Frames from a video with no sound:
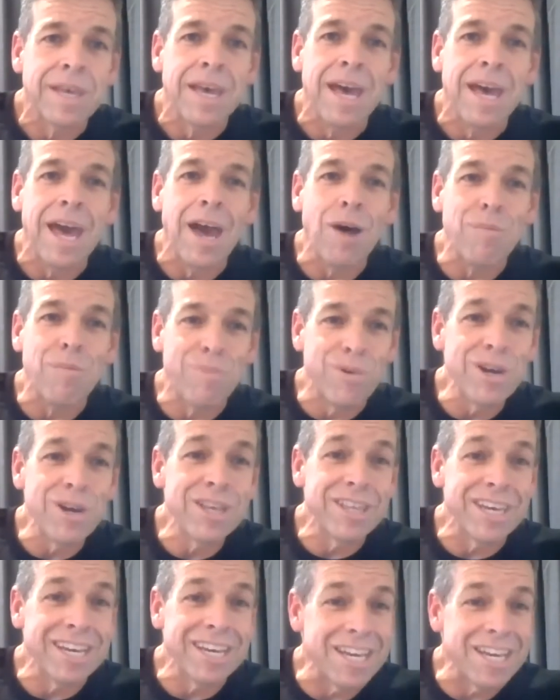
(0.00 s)
Our
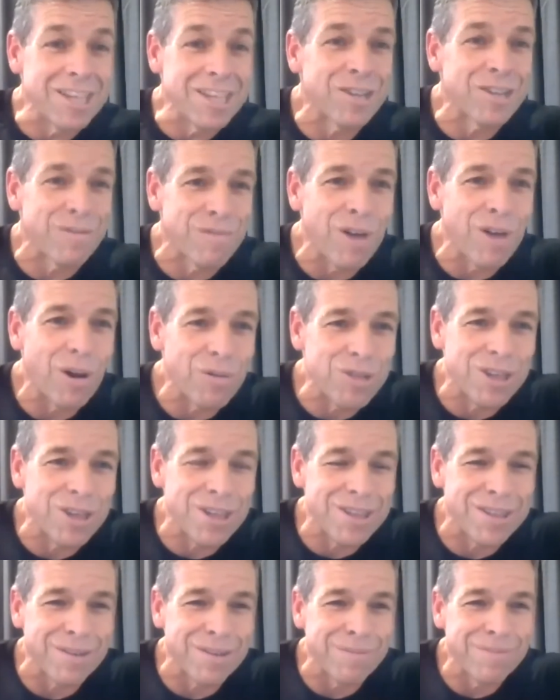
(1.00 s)
breathing is a default
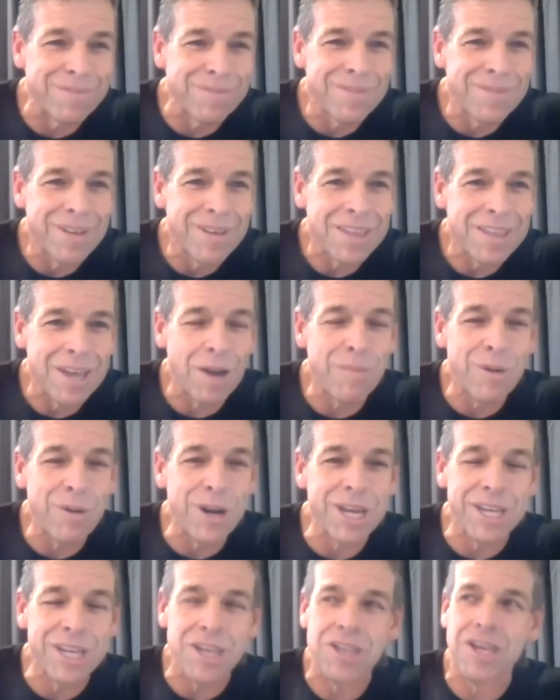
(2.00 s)
system. So our
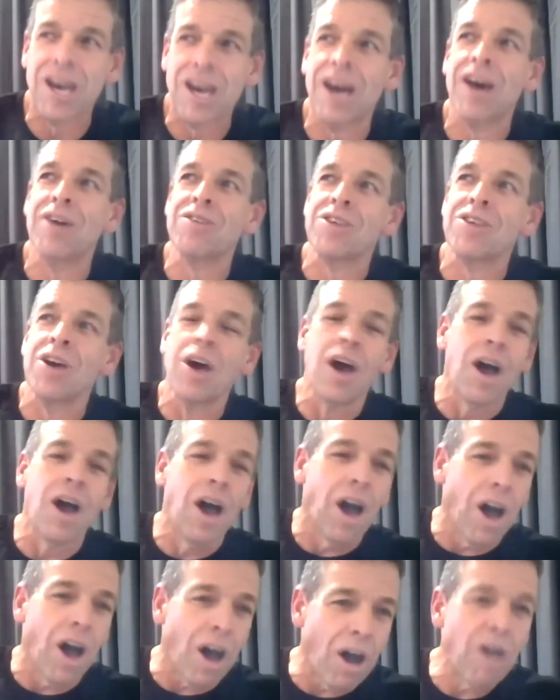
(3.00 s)
body just goes,
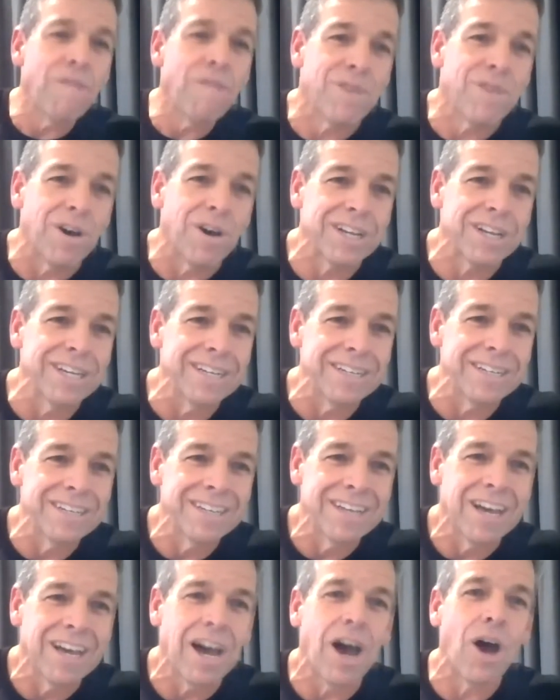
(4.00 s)
I've got it,
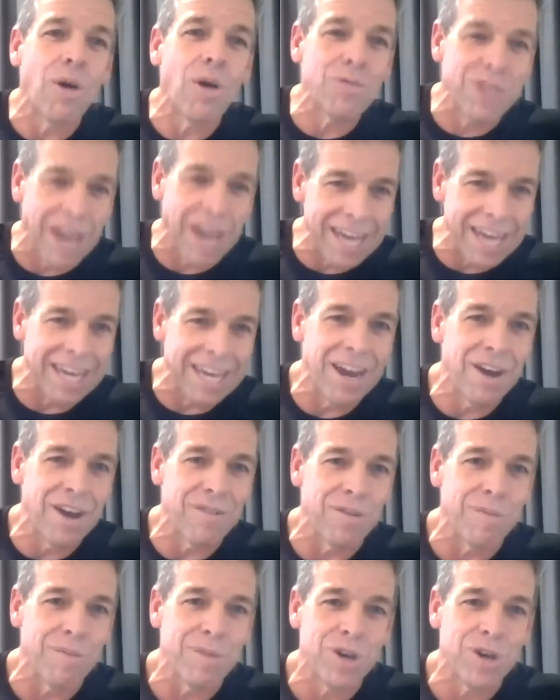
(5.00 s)
I'll take care of it.